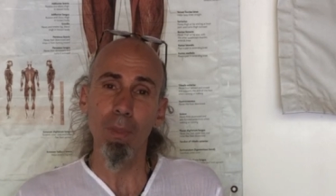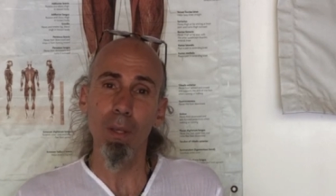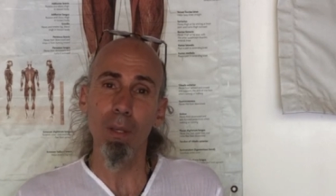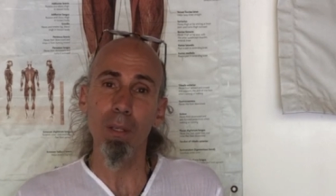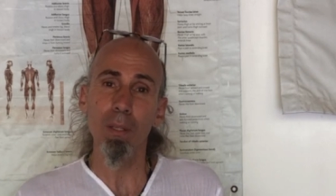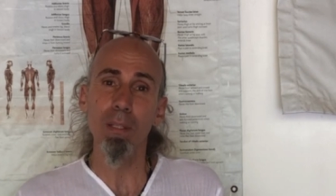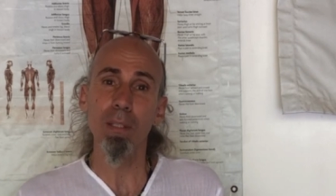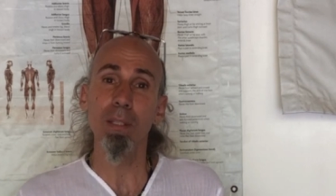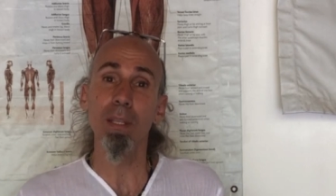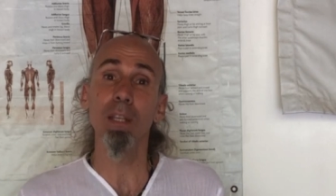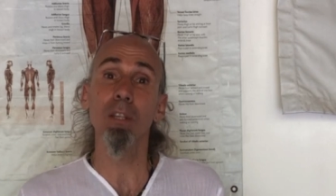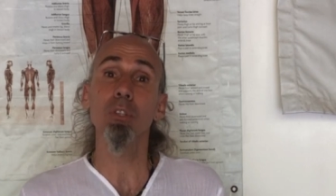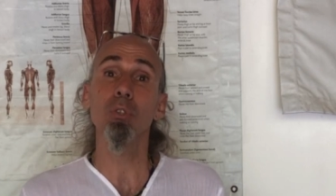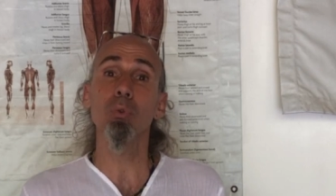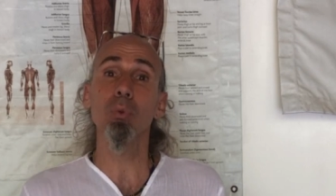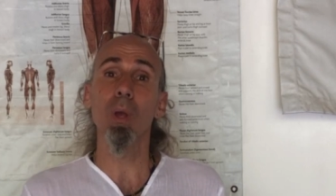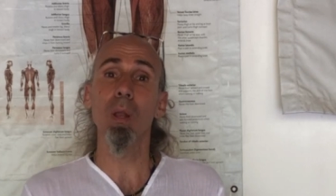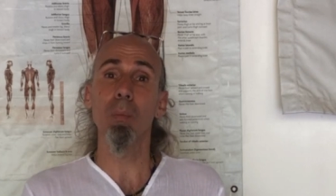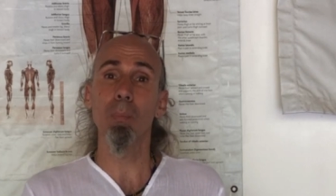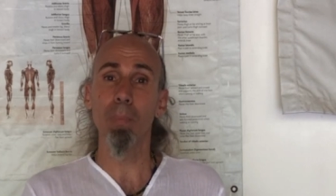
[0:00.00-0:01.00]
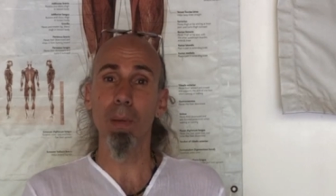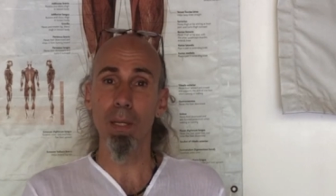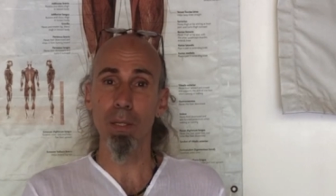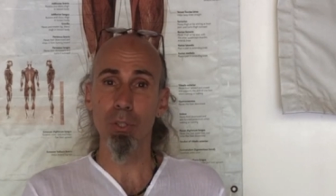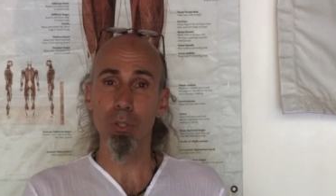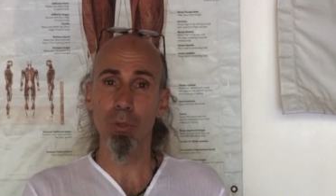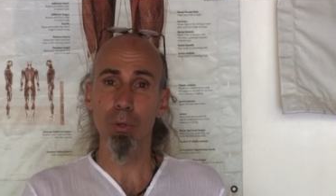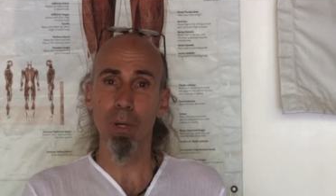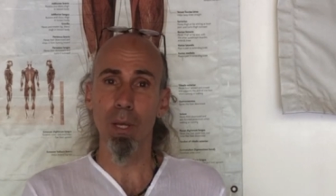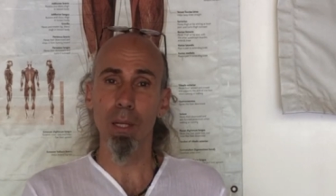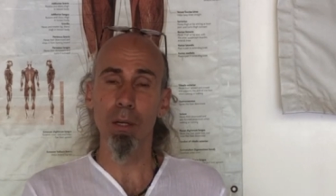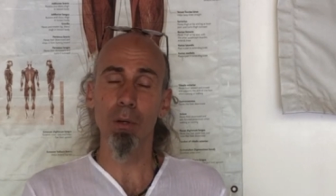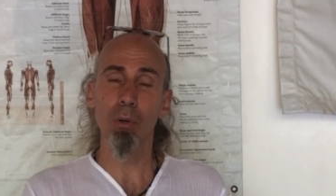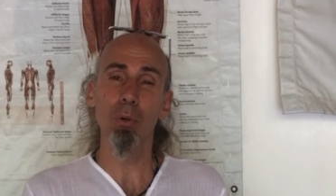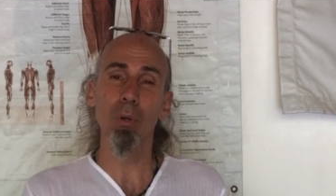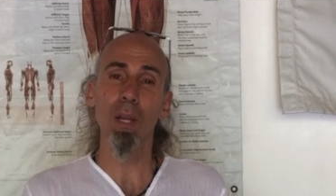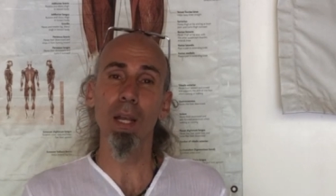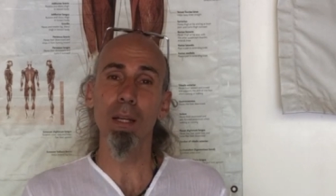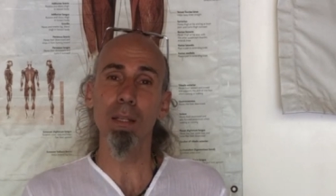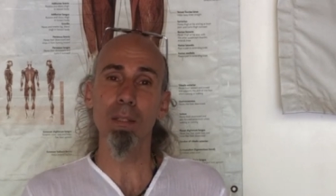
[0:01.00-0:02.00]
the sexual pleasure and
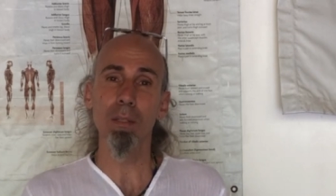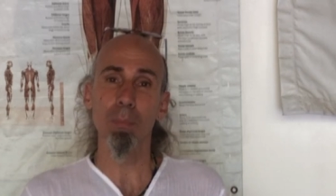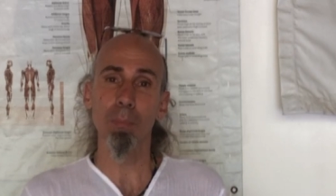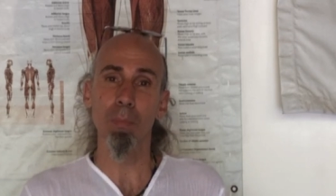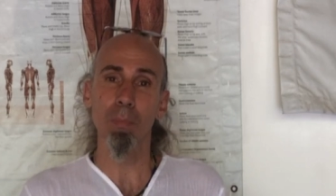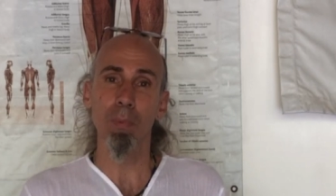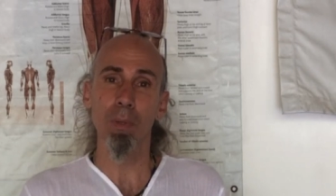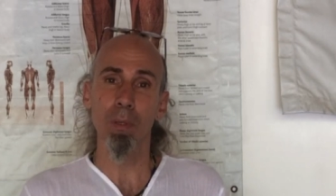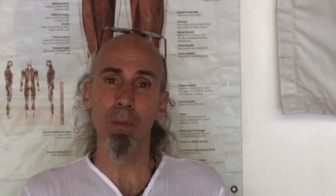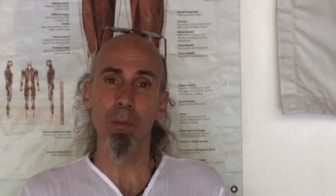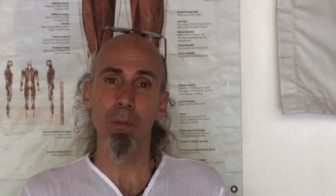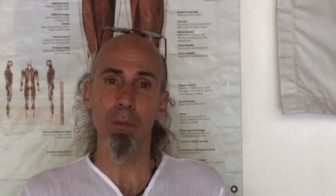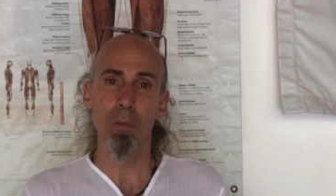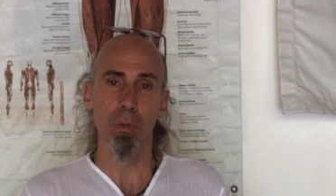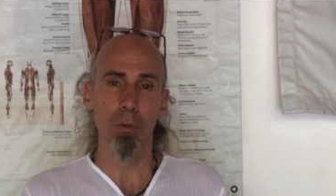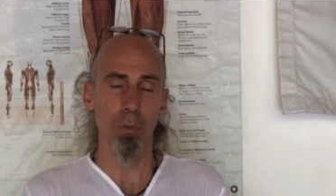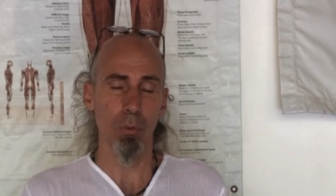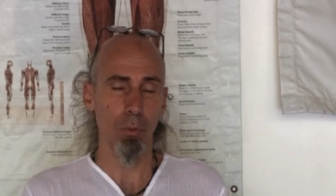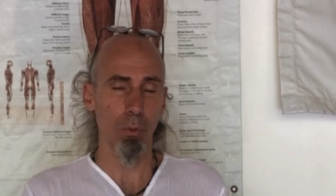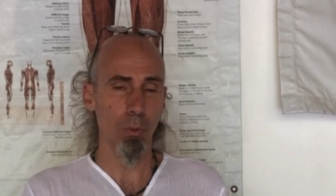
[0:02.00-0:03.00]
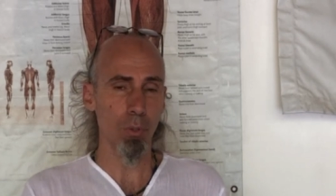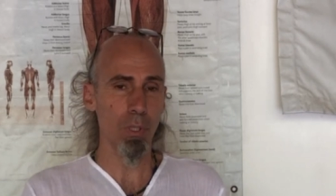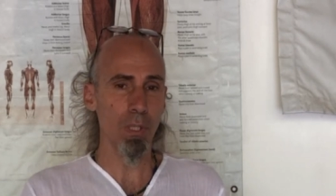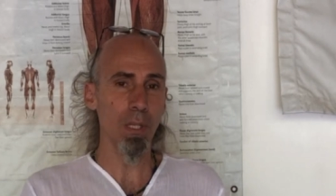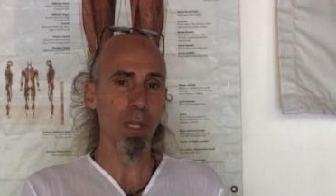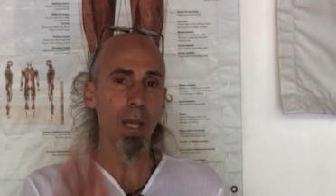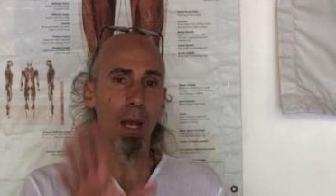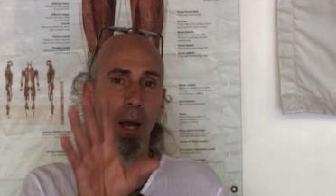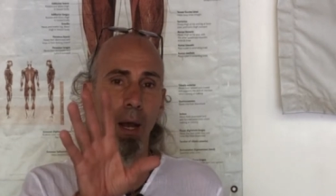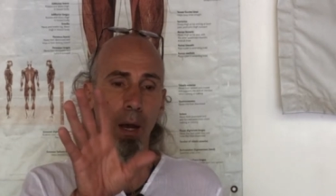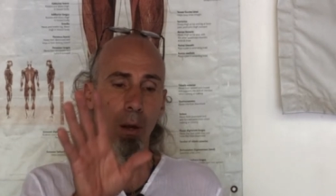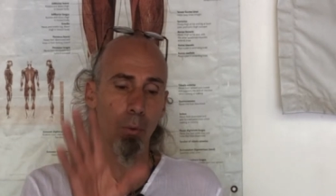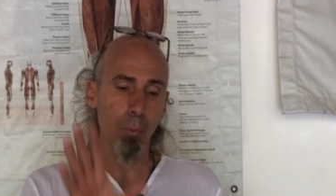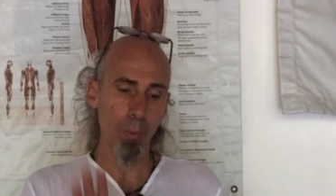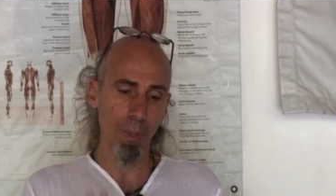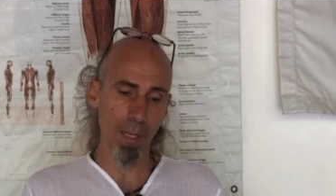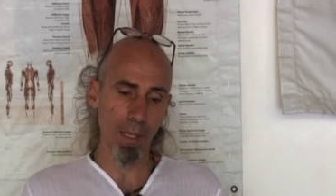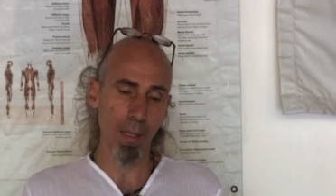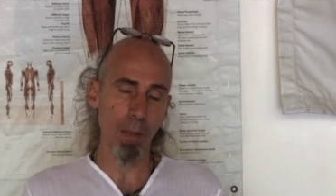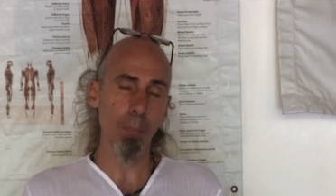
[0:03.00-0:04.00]
orgasm. So you see how
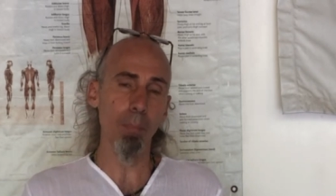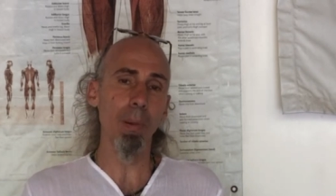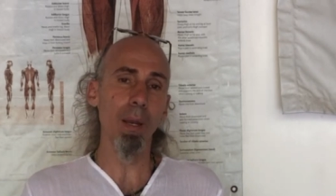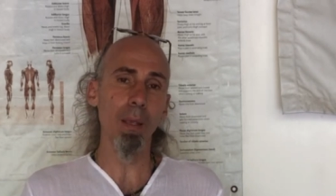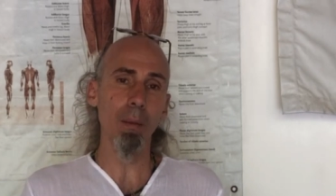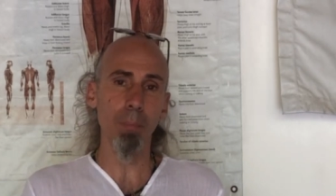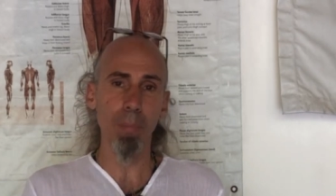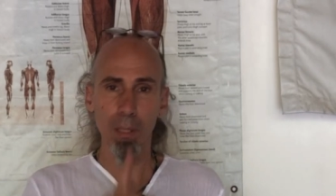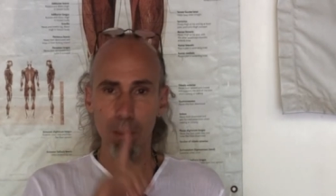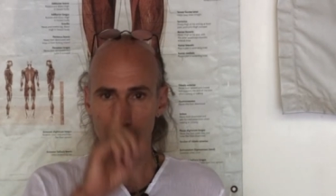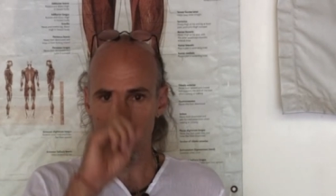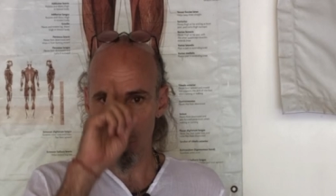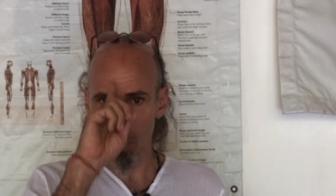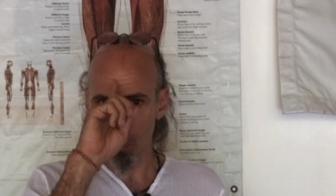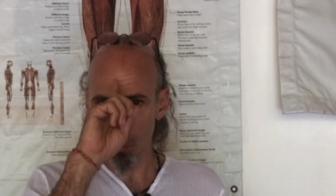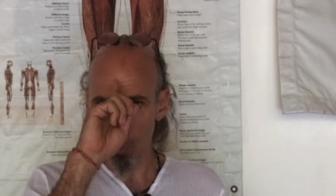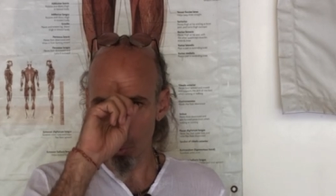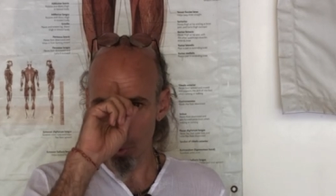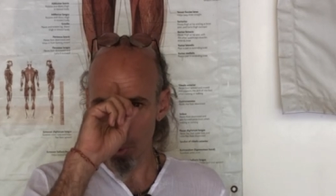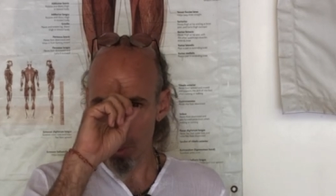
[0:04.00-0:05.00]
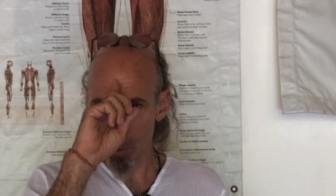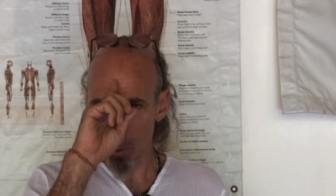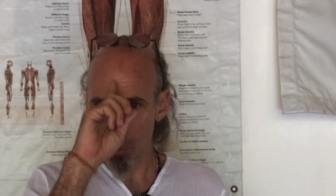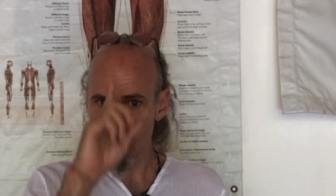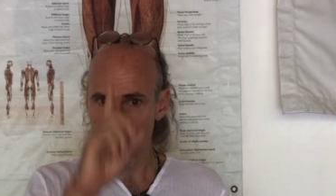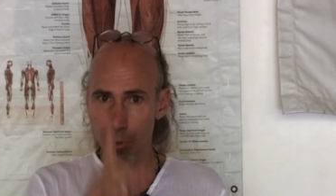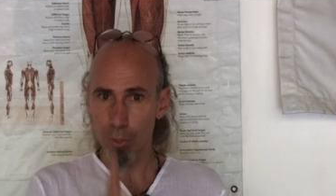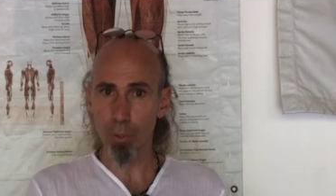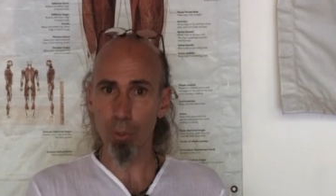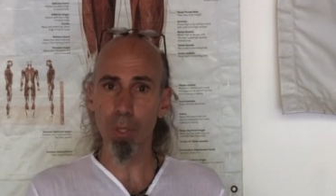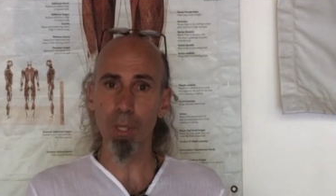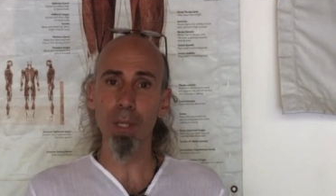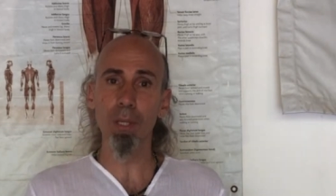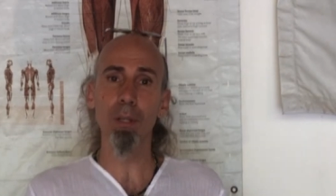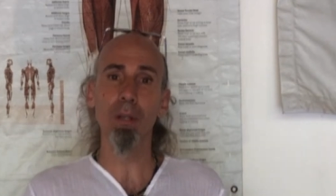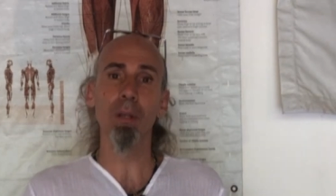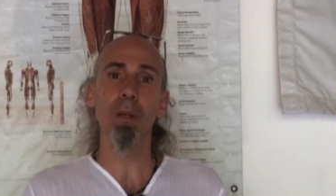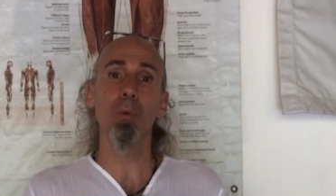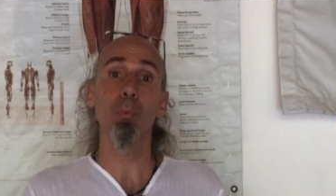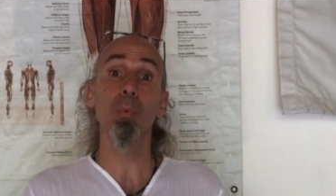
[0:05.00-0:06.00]
we can play because the moon is also
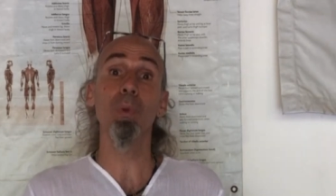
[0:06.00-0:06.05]
here